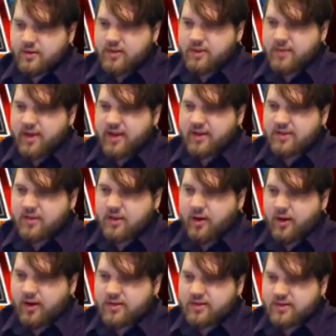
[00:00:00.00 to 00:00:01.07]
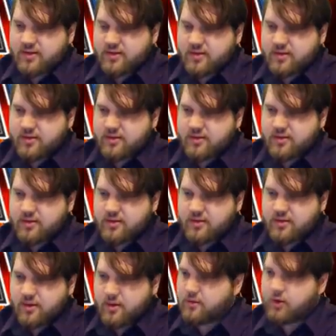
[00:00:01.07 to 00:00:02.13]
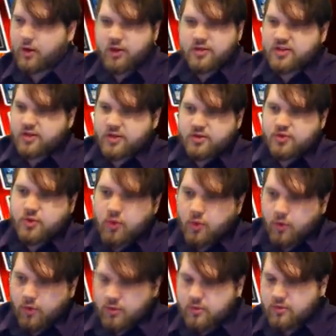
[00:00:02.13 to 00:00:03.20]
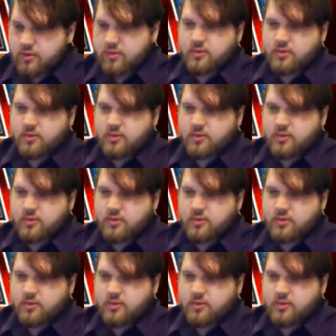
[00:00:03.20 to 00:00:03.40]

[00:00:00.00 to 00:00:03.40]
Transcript: This man has lost. You've lost the duel.